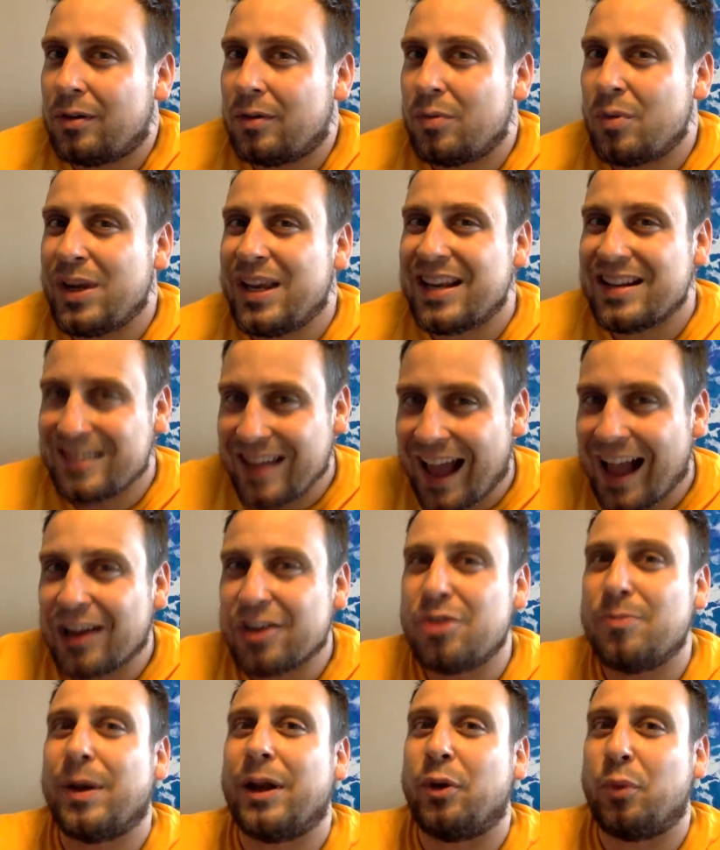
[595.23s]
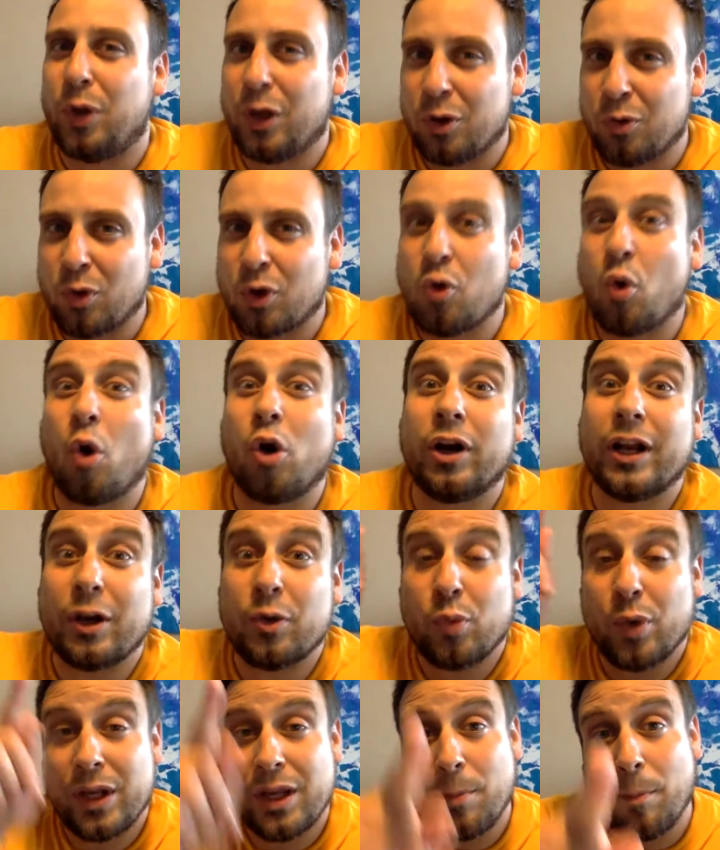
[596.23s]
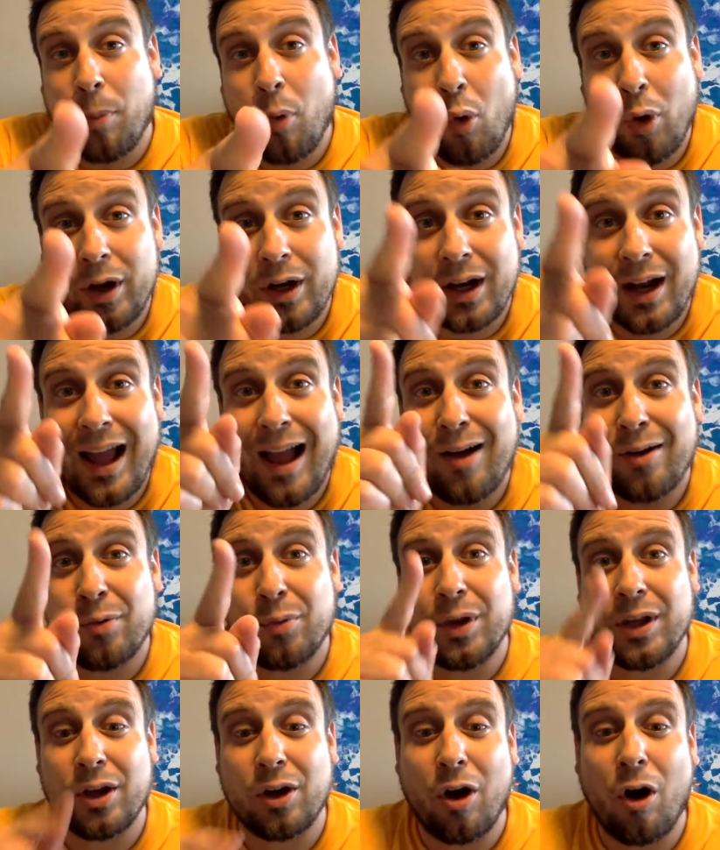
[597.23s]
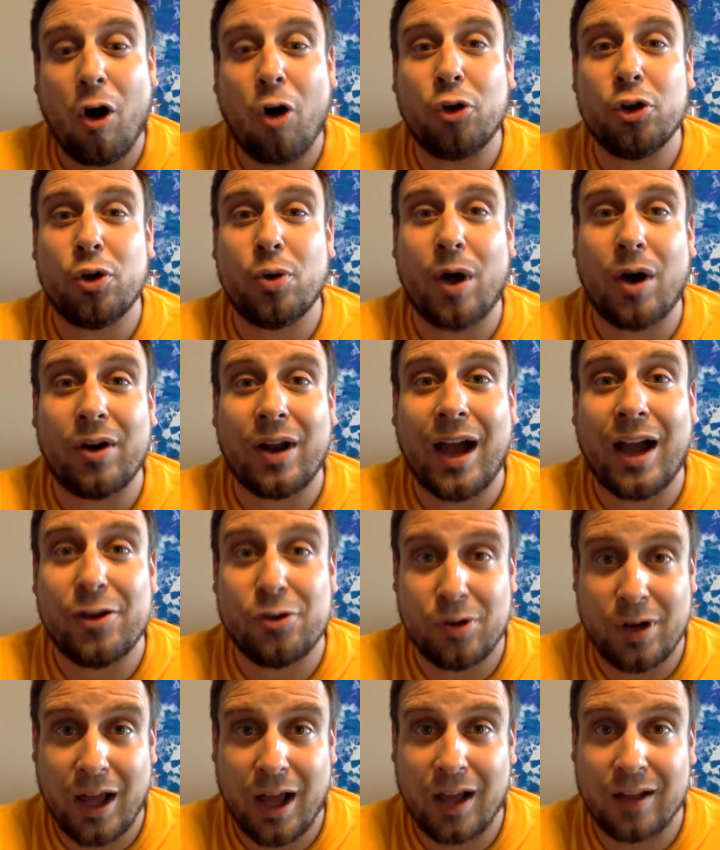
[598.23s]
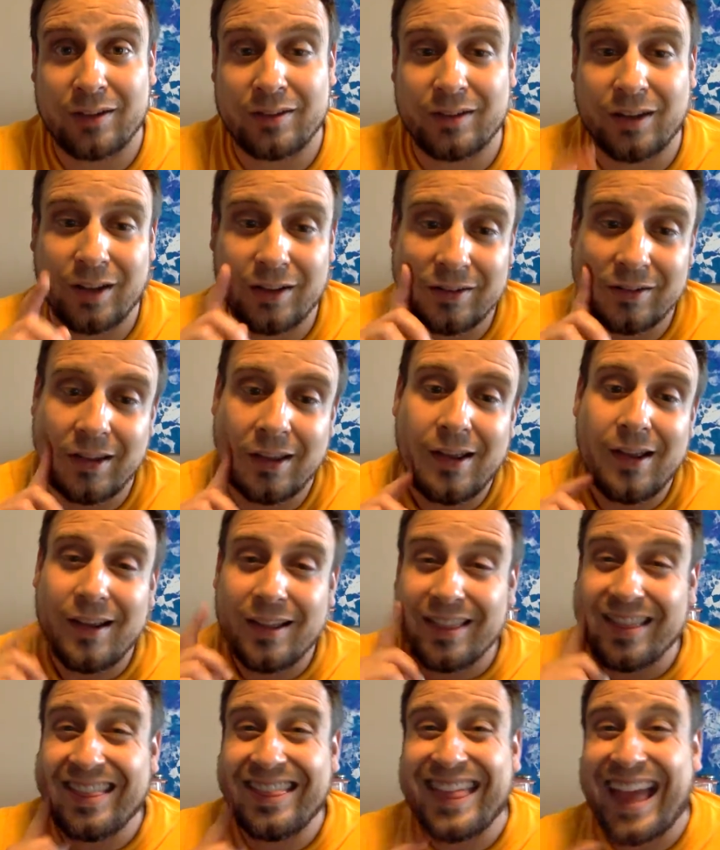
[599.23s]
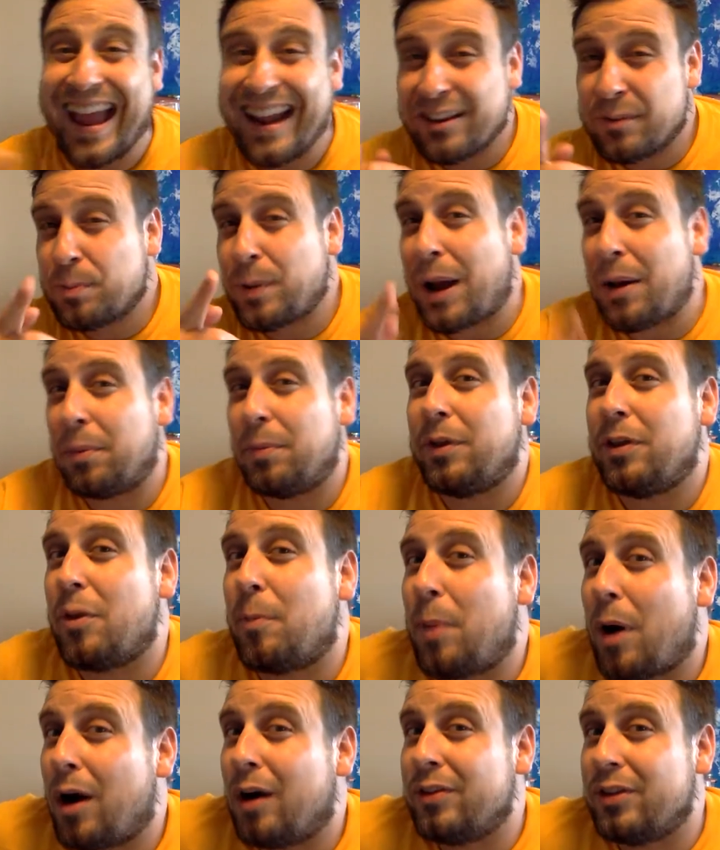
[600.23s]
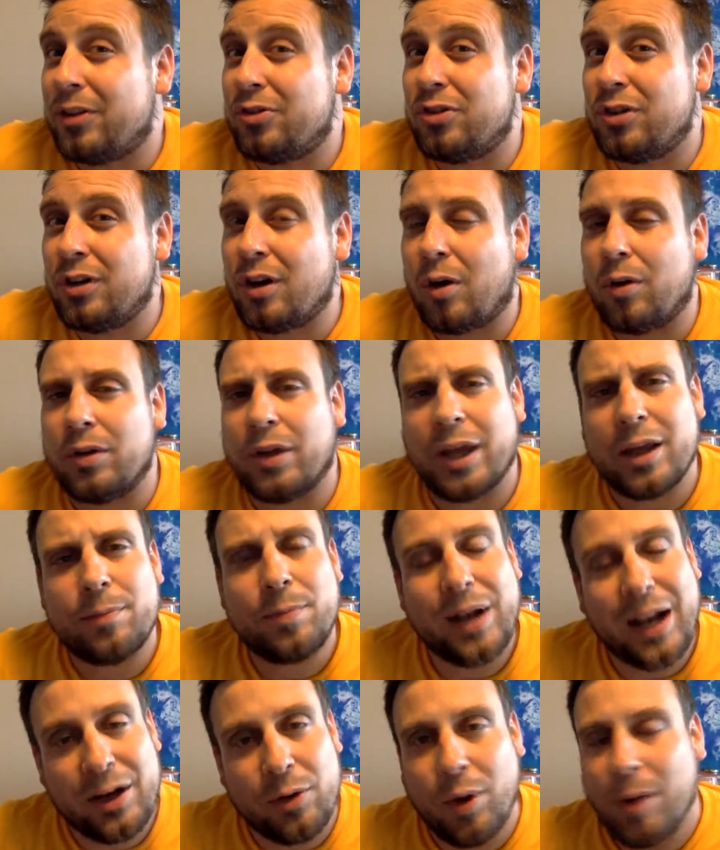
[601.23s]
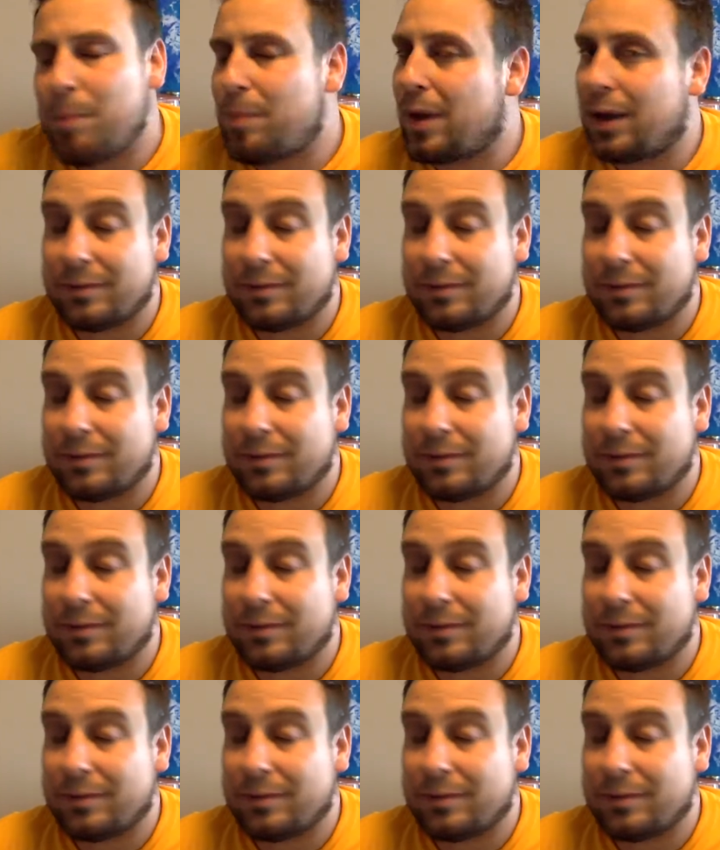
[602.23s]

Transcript: we can document it, we can record it, and we can point it out, and we can call you out on your nonsense. That's probably the part that you don't like. But anyway,